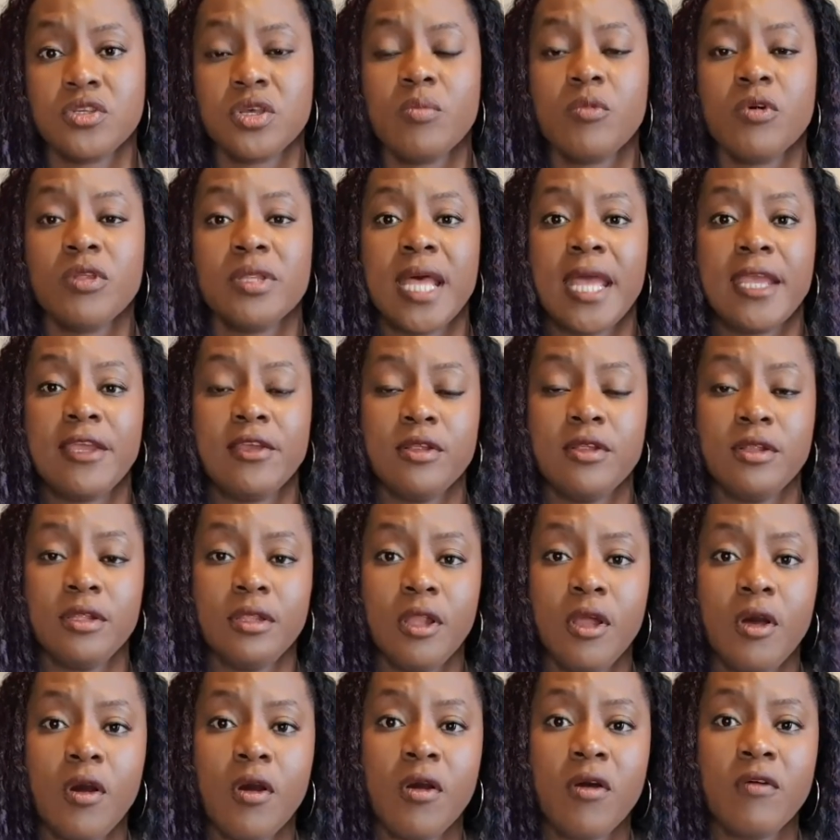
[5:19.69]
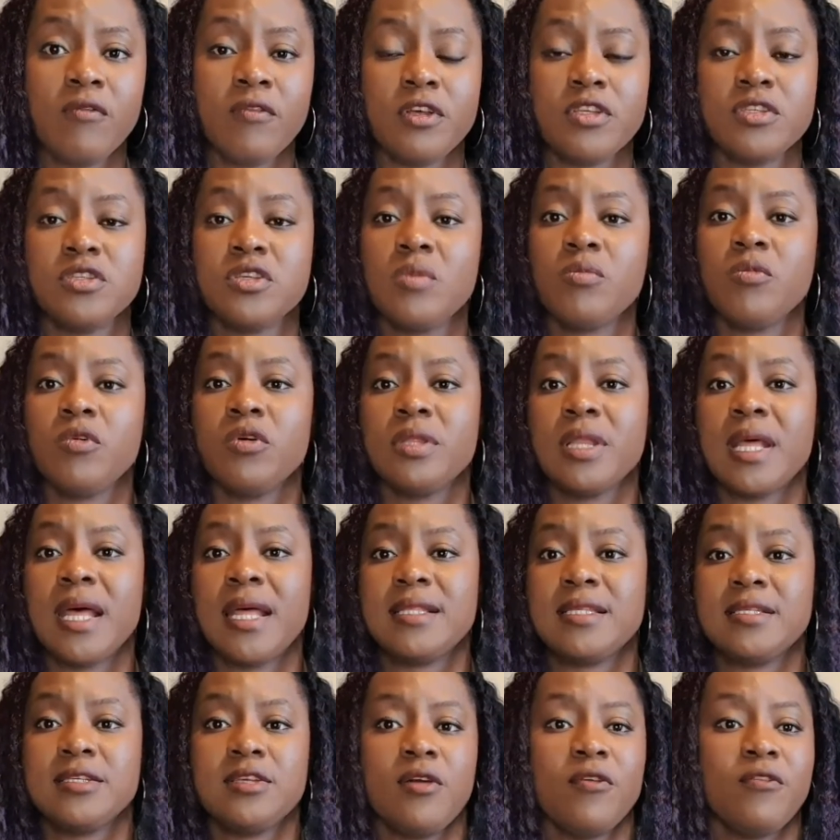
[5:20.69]
someone that you love or someone
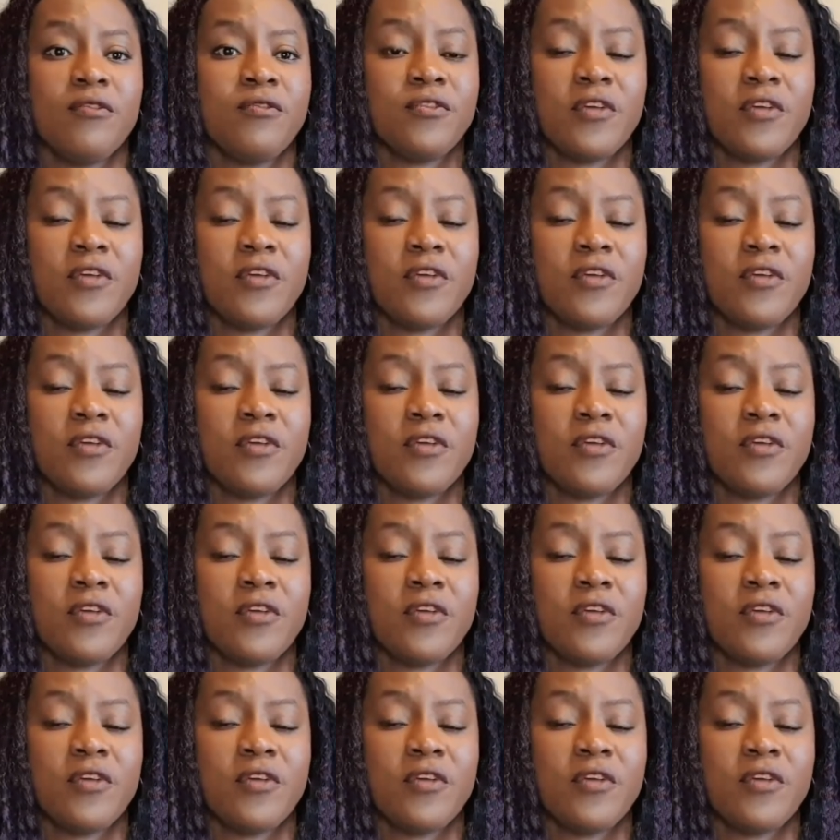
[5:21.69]
that's your